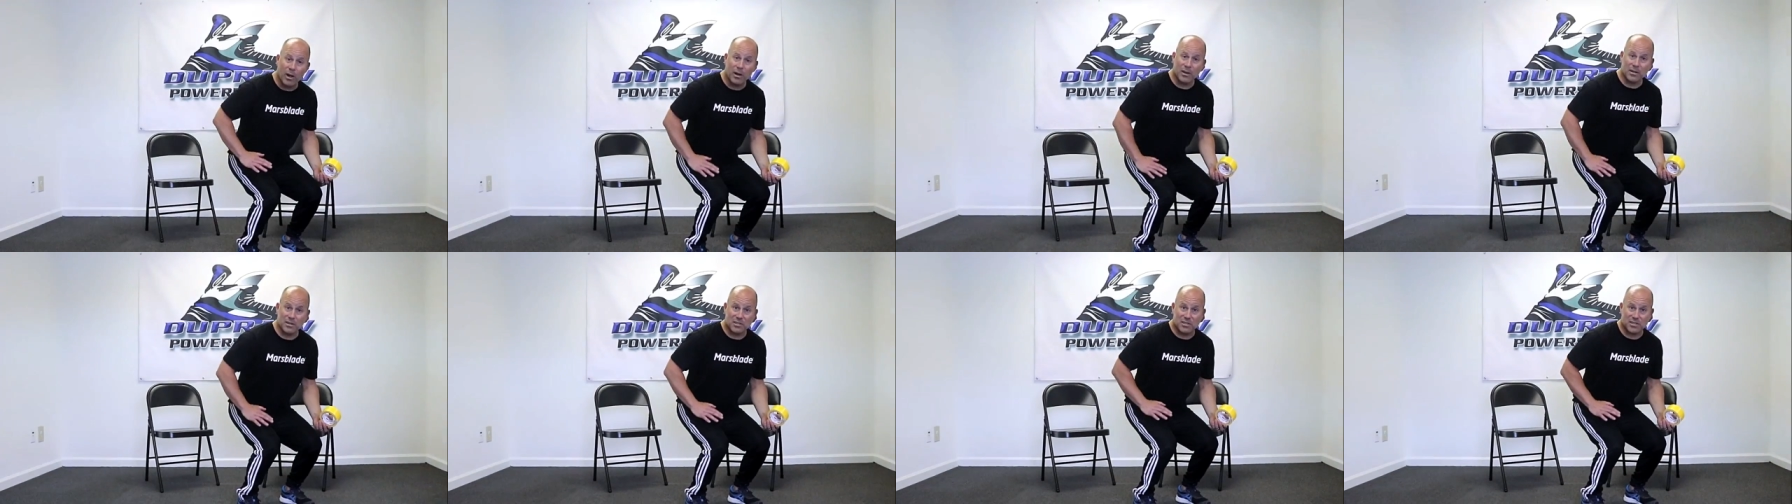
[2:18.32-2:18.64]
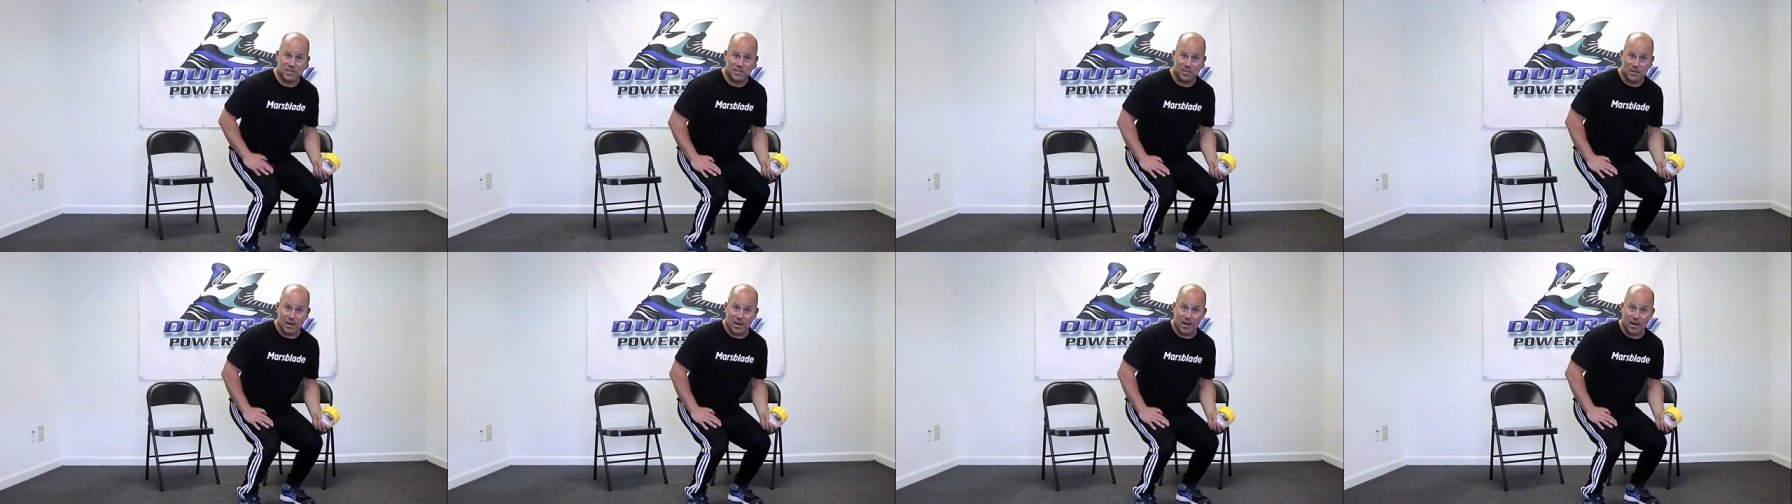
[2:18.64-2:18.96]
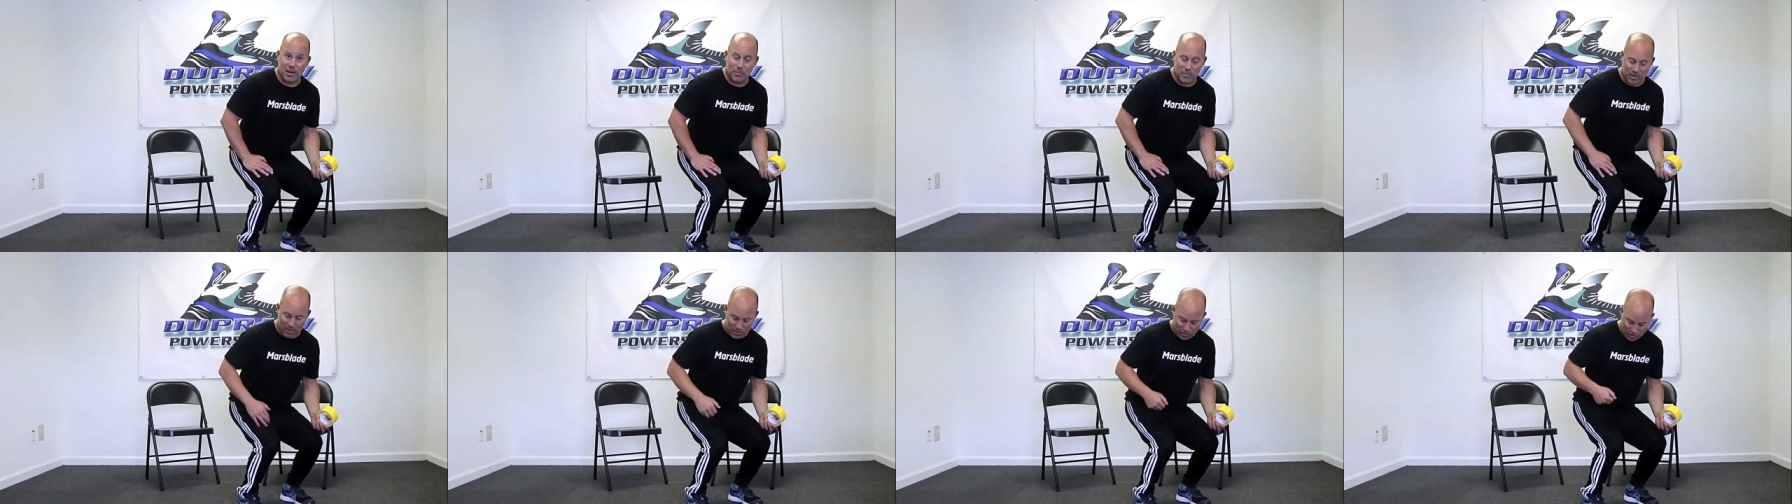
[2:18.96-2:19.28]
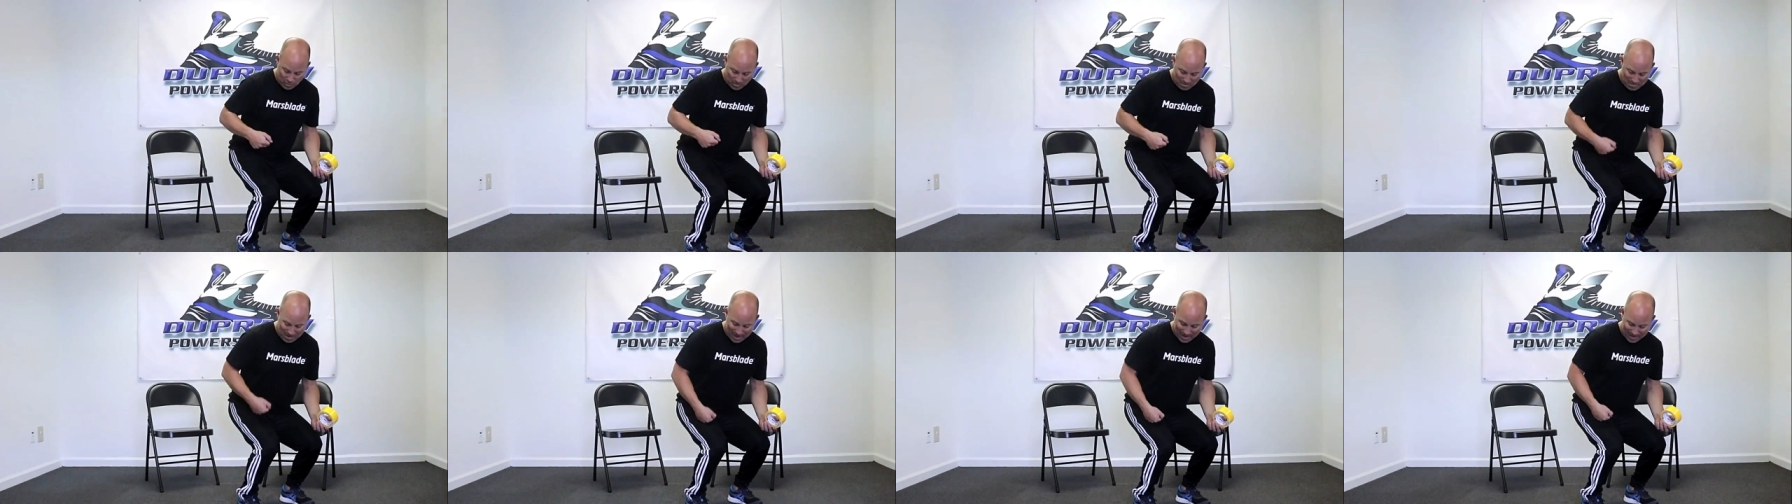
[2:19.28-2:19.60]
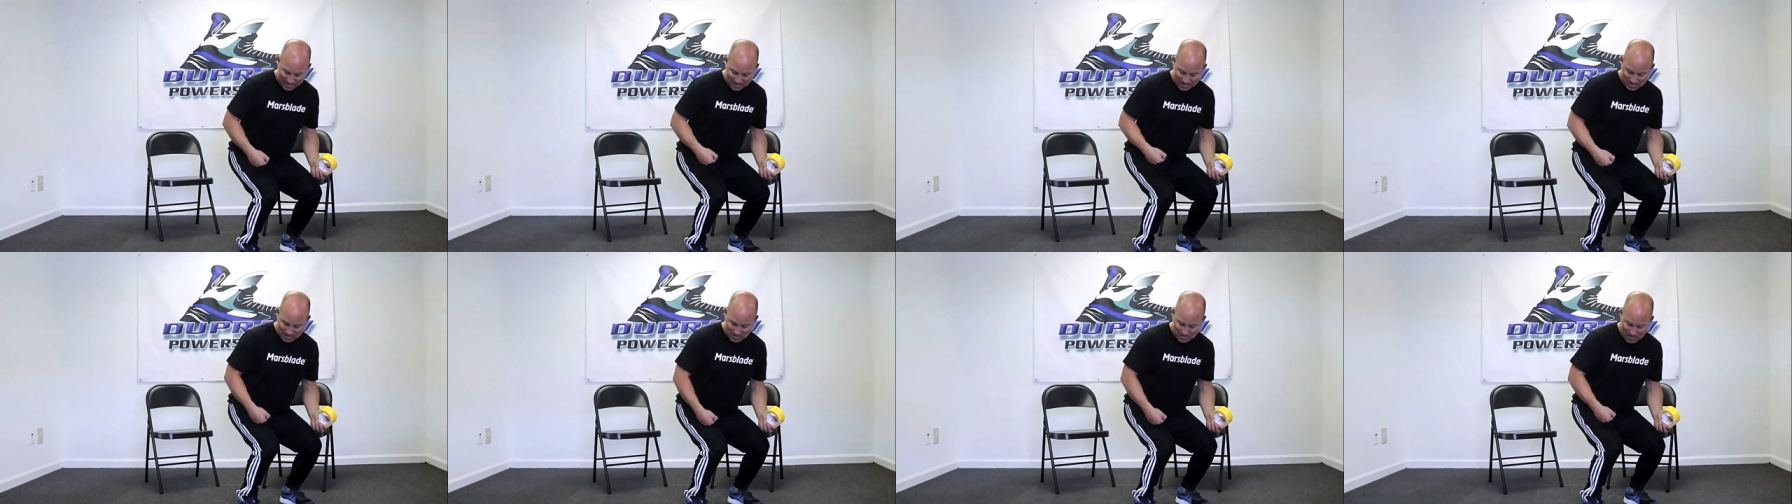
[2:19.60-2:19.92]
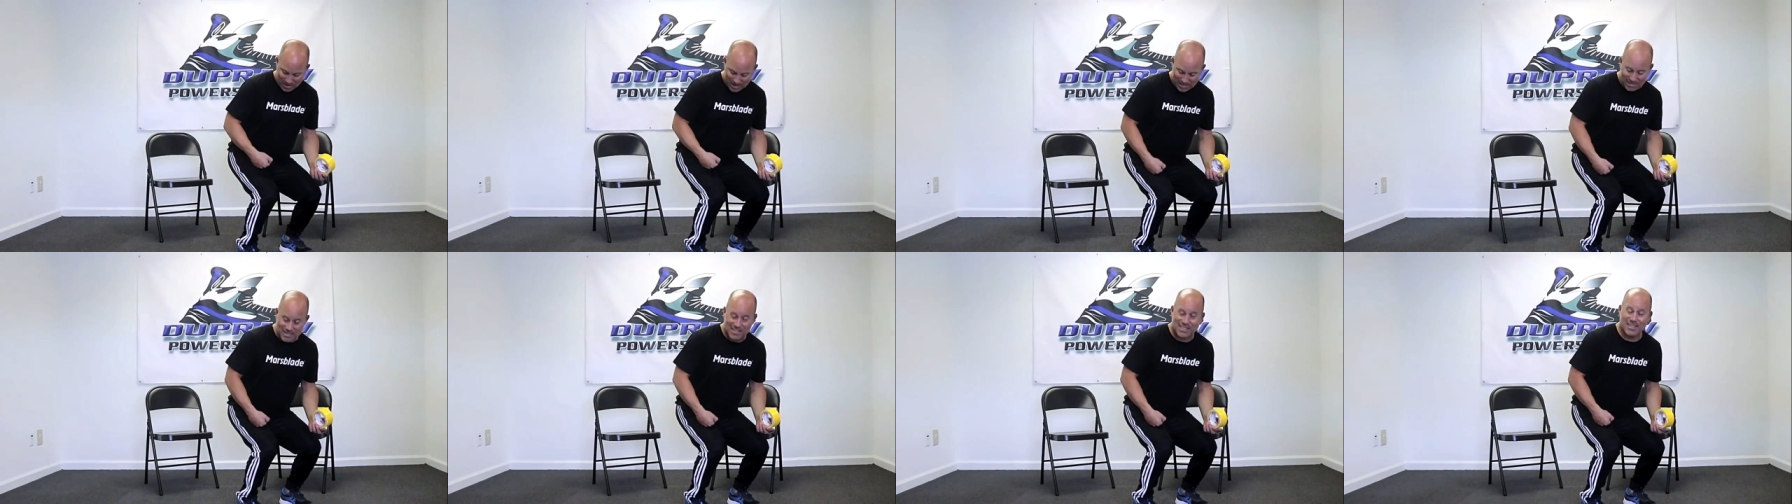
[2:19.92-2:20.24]
want to stop and you're
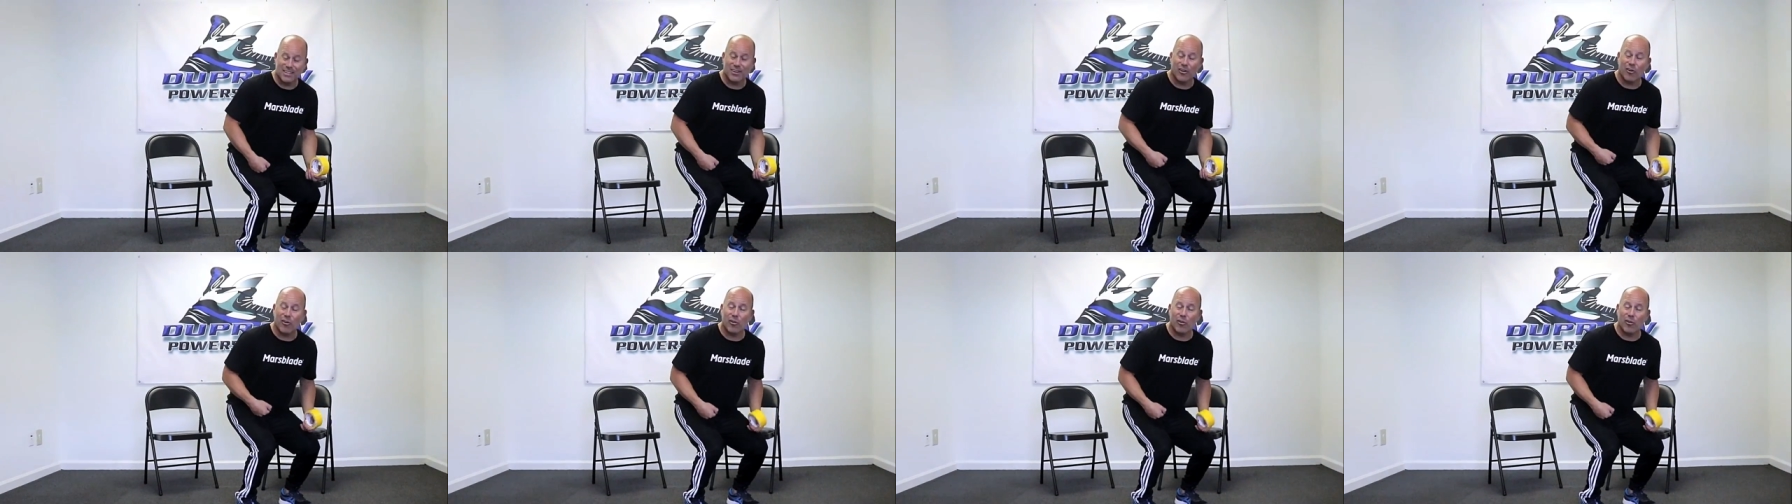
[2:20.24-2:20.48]
maximizing